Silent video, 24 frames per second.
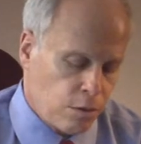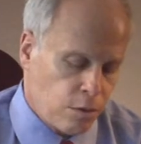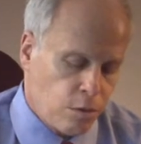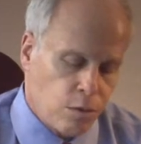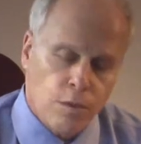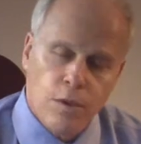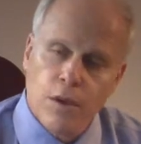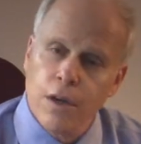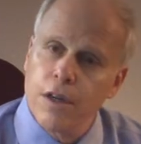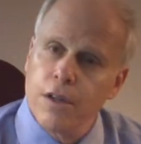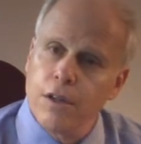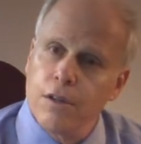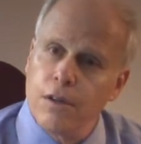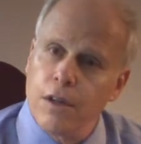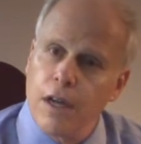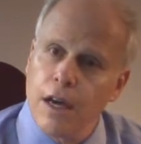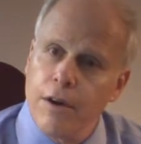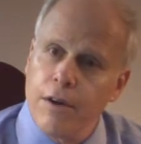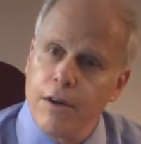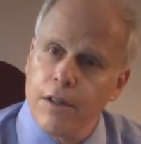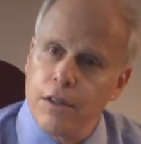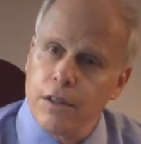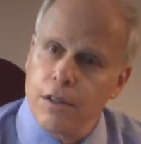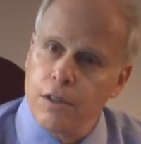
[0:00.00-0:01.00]
Where are you
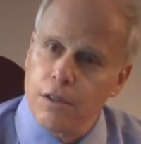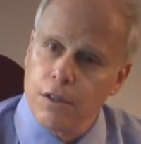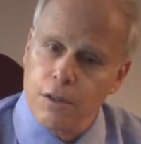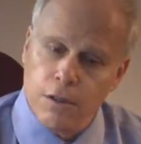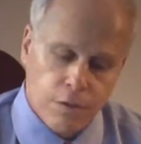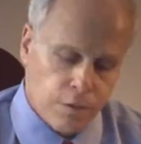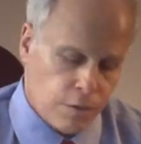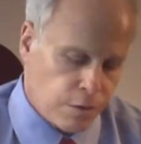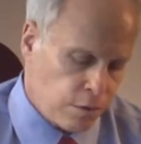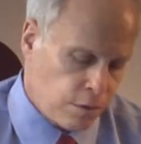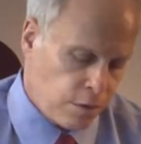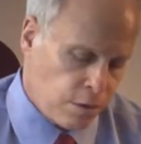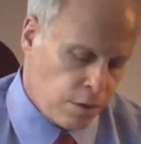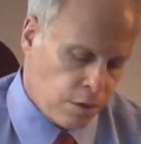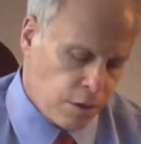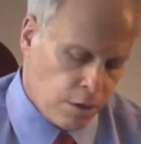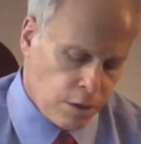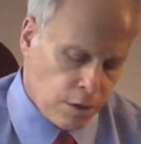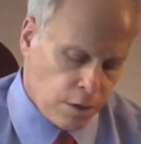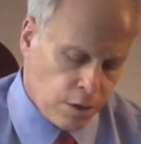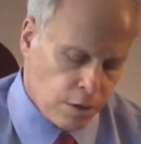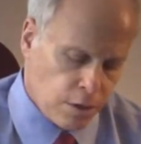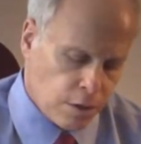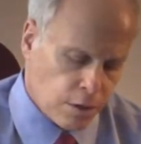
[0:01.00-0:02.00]
now on the curve?
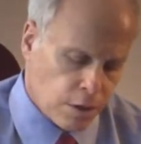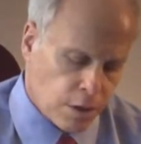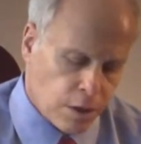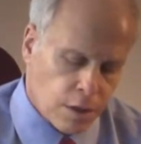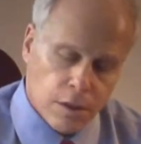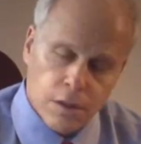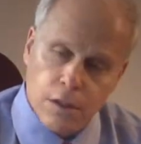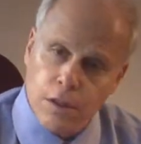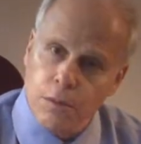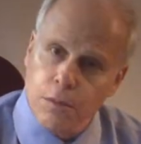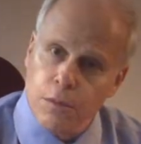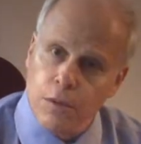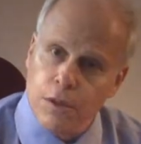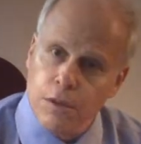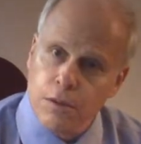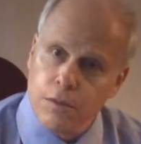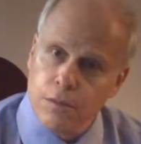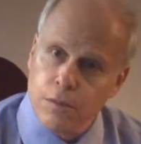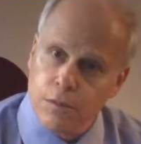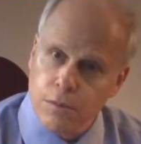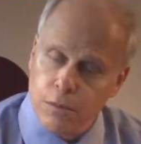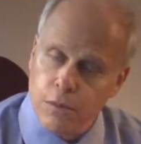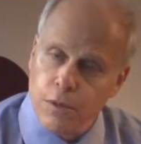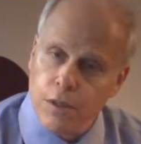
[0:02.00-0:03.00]
You're getting a little more,
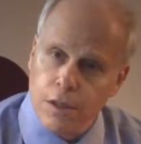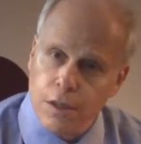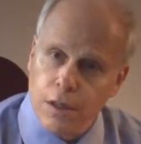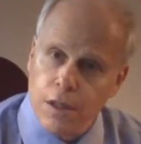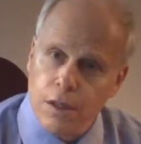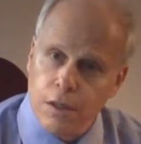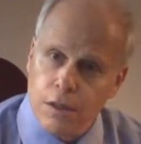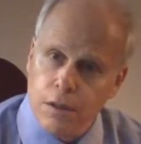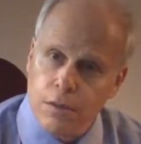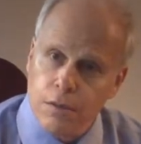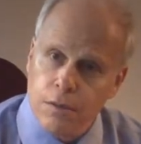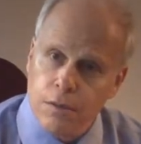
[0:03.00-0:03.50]
what do you think?